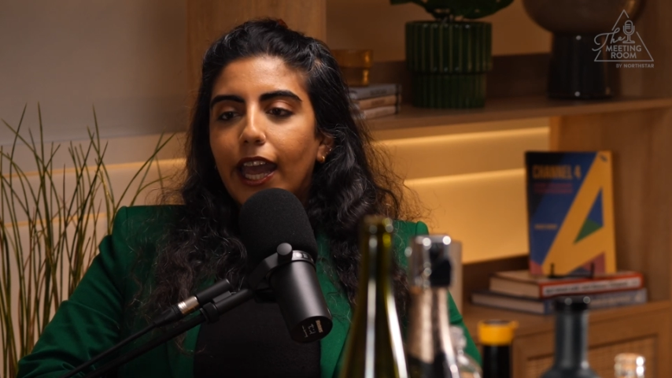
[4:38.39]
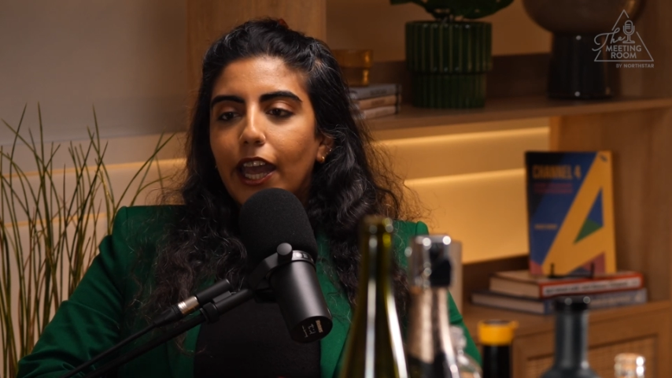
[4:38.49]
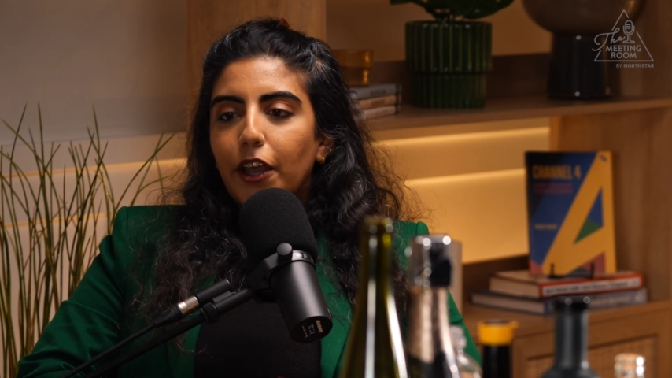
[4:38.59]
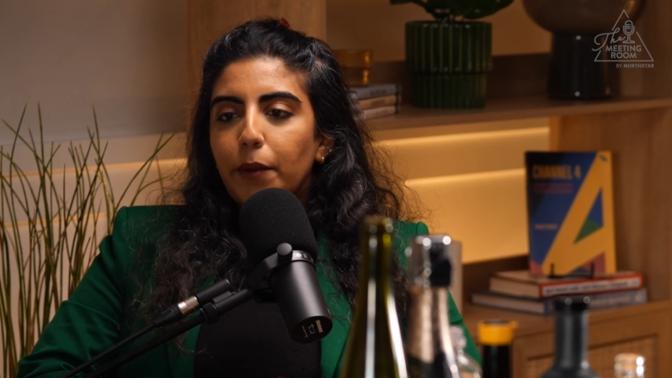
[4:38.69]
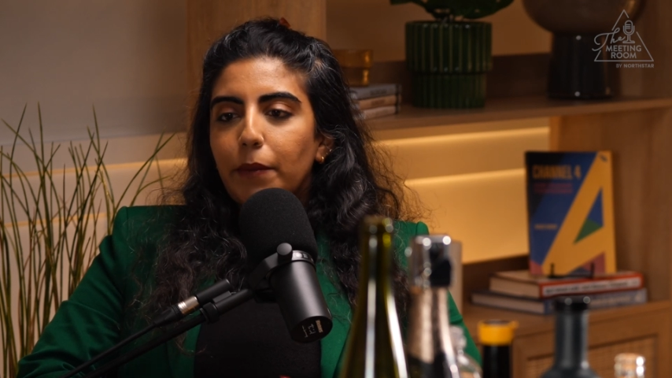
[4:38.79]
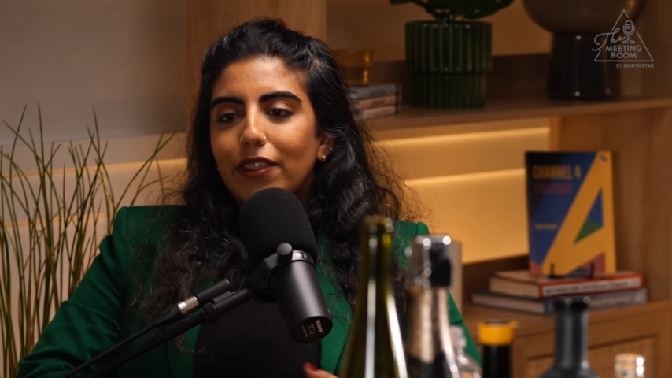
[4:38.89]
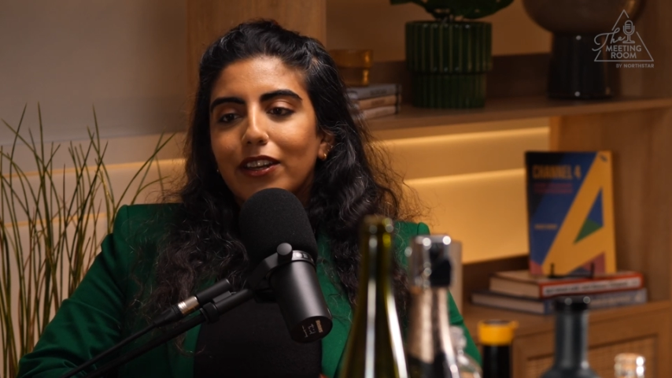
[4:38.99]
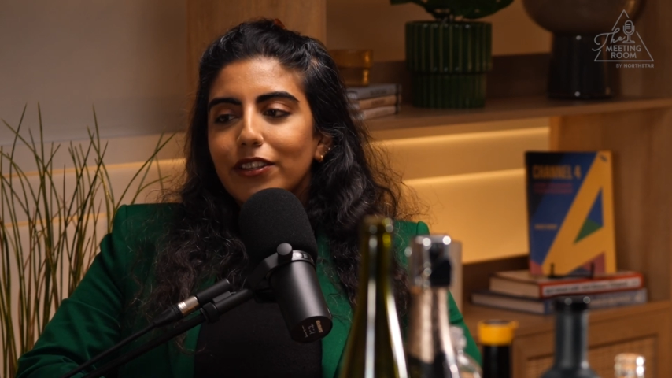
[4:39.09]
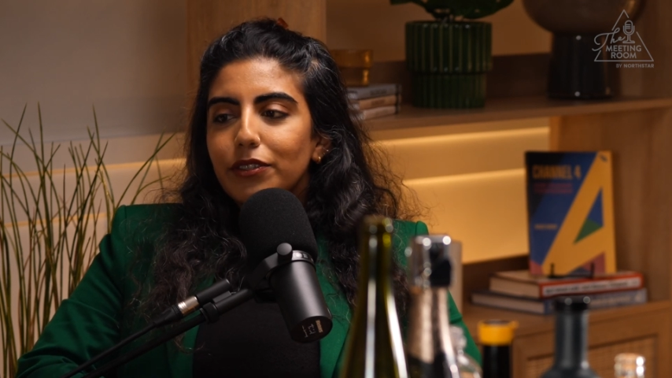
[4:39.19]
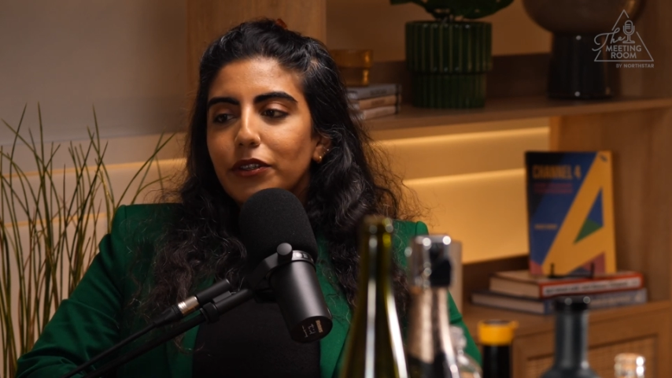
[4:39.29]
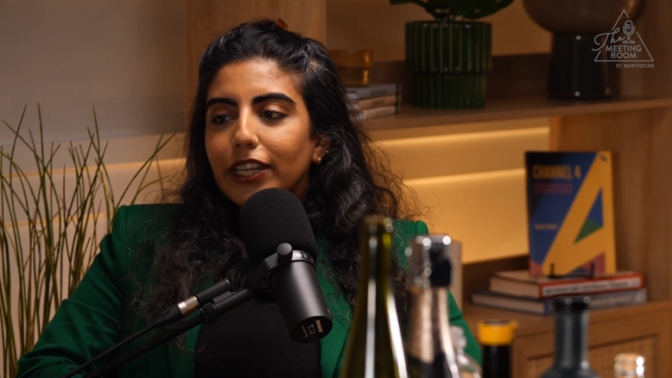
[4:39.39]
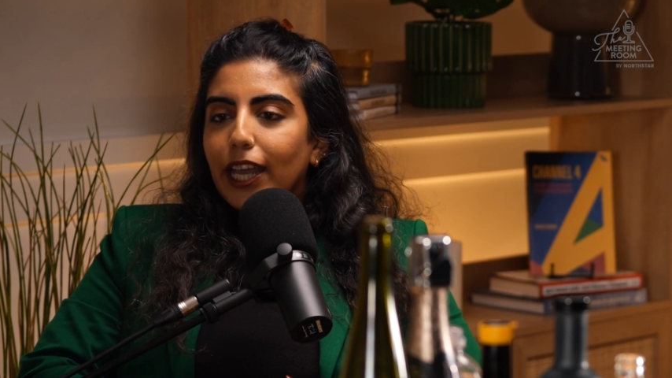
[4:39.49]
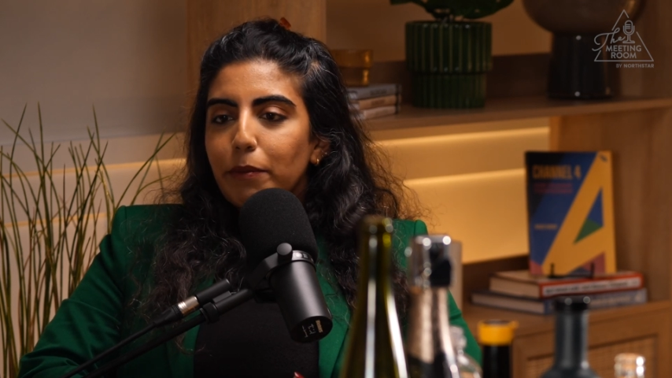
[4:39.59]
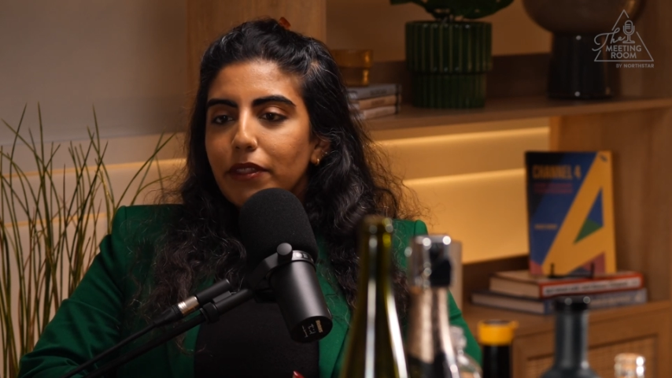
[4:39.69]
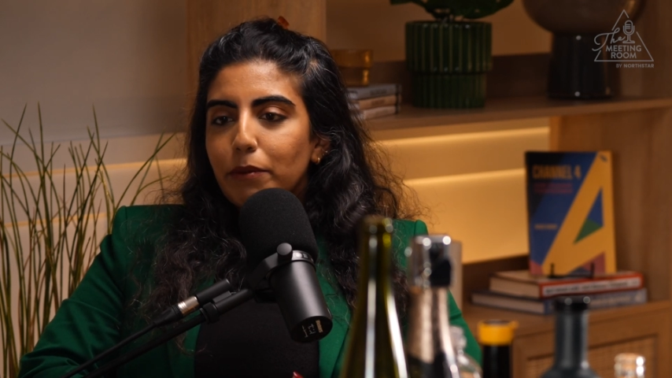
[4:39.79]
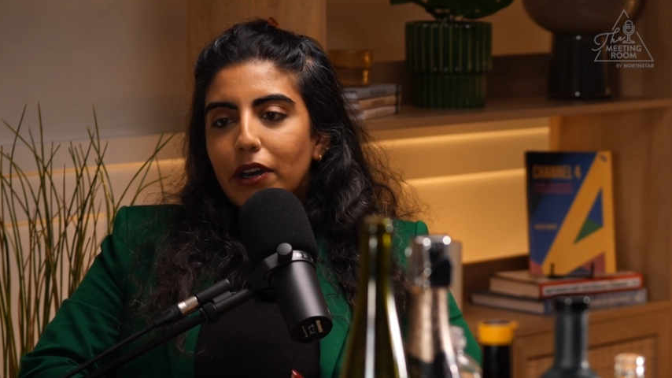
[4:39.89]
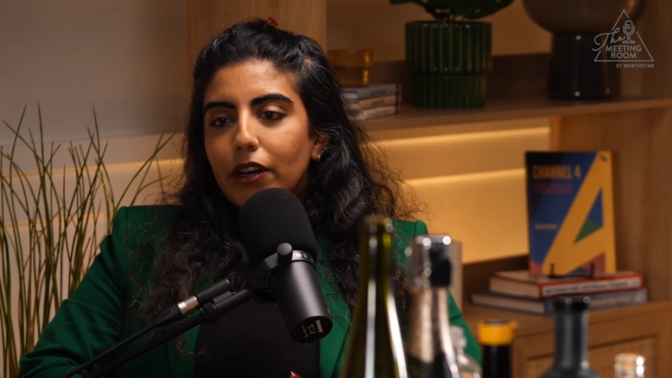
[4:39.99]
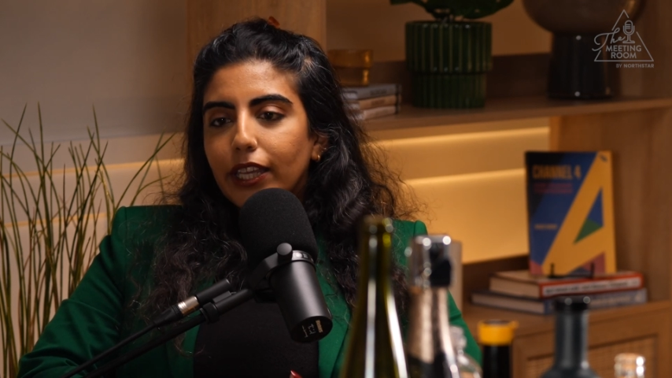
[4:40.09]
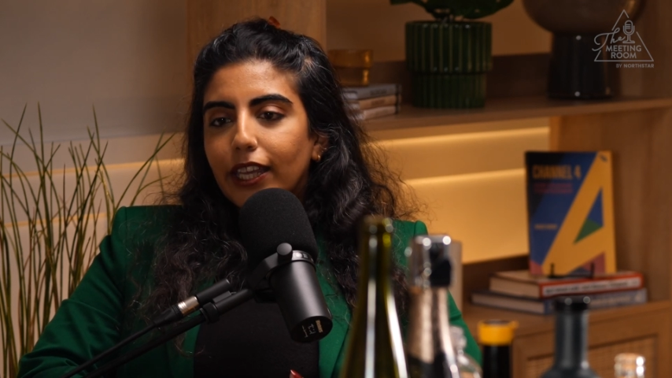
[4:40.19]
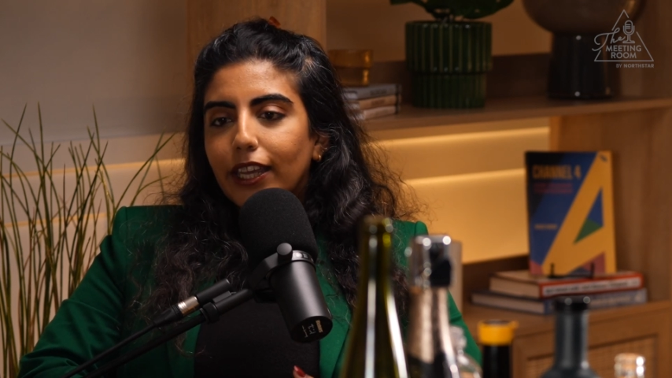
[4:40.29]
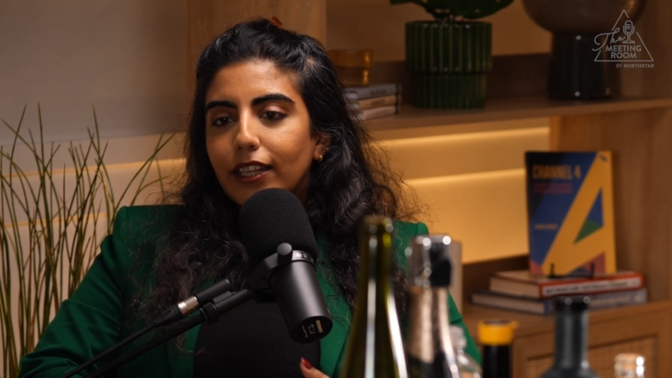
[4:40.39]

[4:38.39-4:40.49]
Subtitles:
And then I saw a gap in the market.